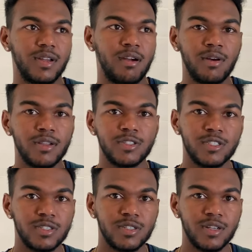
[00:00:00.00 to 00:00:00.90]
I'd rather
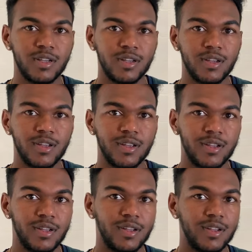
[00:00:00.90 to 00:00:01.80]
just
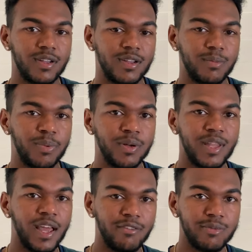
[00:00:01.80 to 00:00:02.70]
put
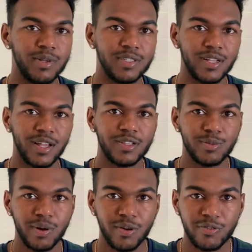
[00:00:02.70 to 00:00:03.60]
that information into
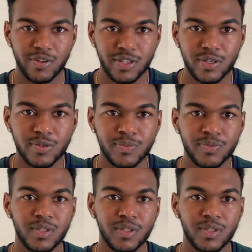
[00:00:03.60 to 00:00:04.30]
my own video.